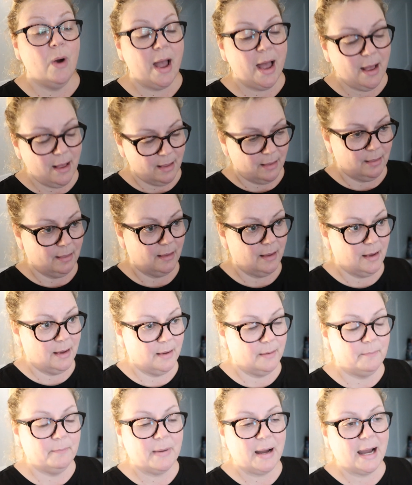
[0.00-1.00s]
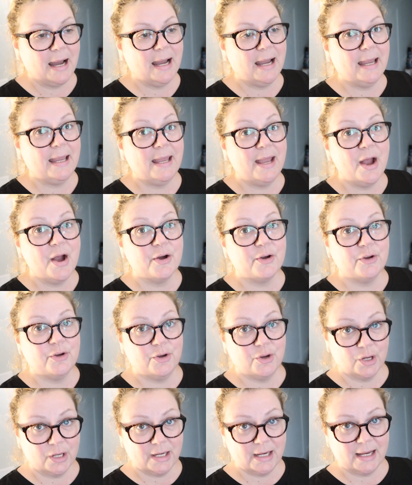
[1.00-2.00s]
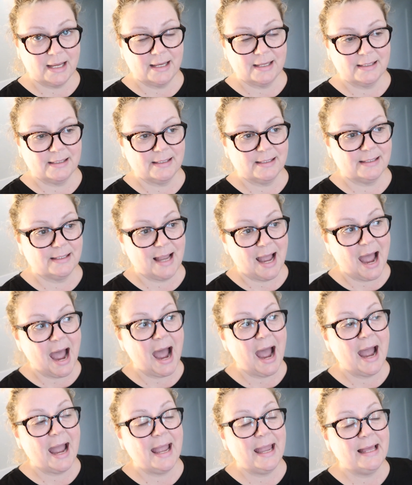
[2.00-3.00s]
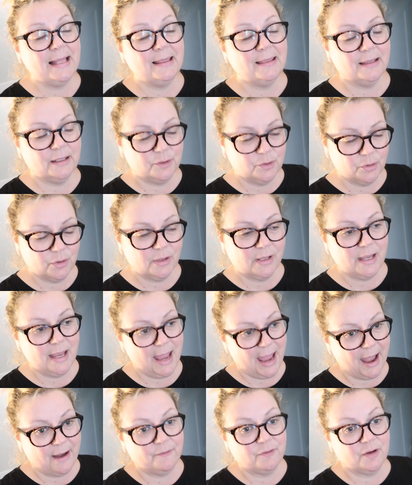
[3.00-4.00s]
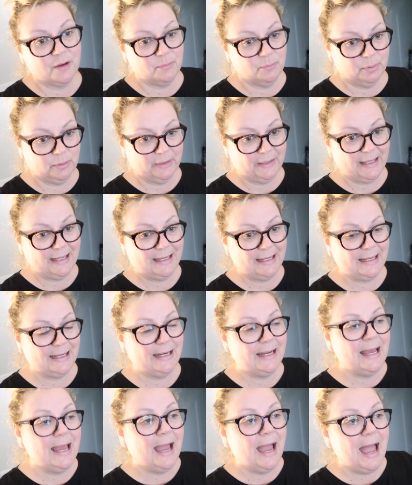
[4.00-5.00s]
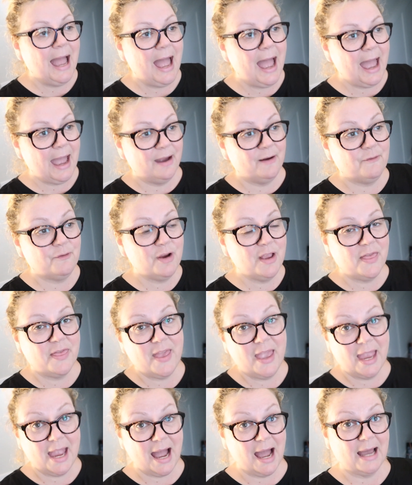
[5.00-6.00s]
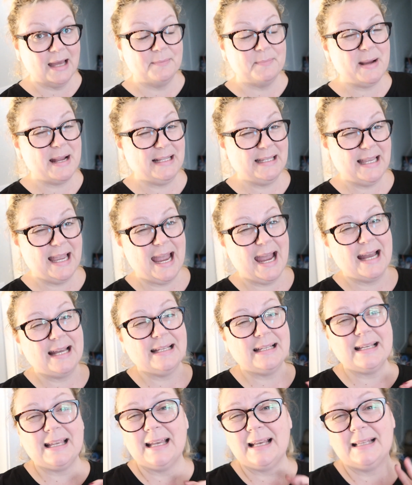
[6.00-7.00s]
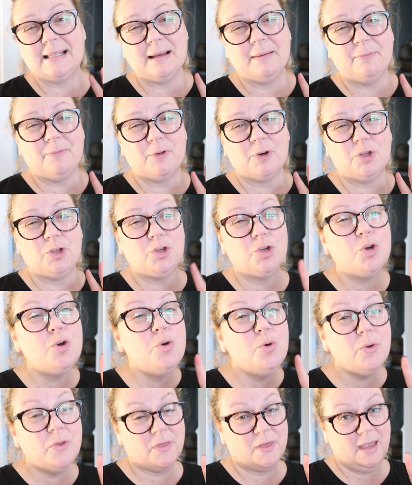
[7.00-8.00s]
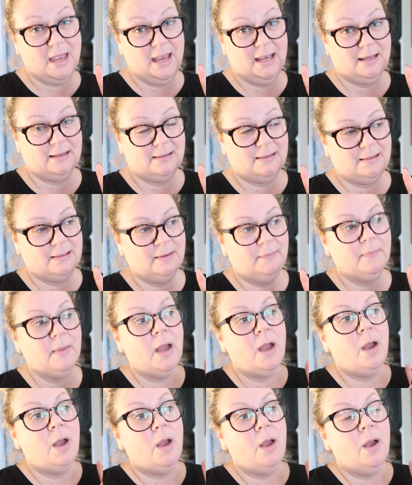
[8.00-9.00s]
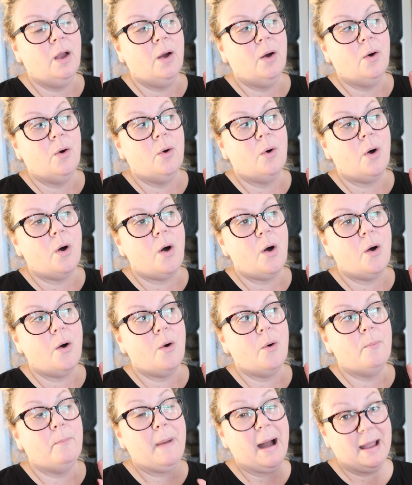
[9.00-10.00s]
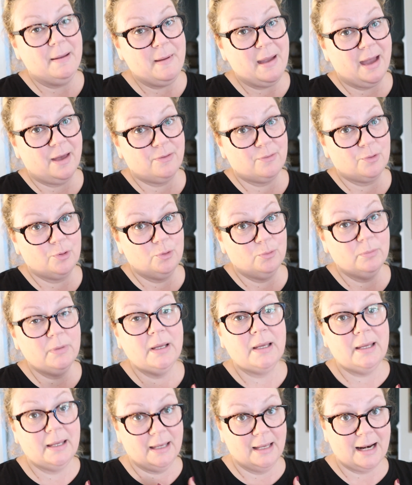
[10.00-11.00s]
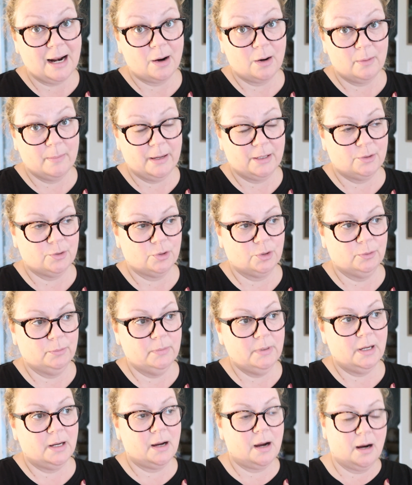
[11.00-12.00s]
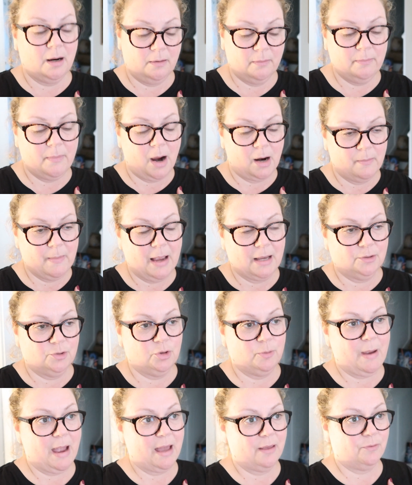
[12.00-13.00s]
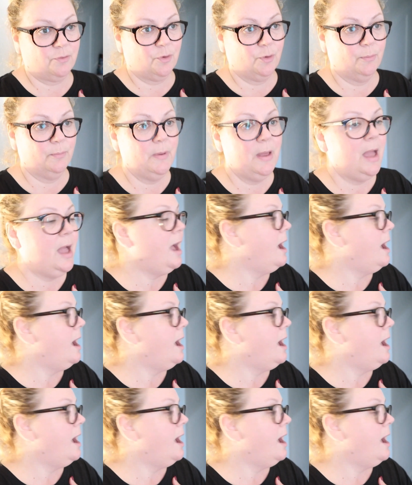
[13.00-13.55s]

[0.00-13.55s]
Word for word: Well, my goodness, I literally have completed everything on my task except for two things. My bathroom in our bedroom, our, our master bathroom,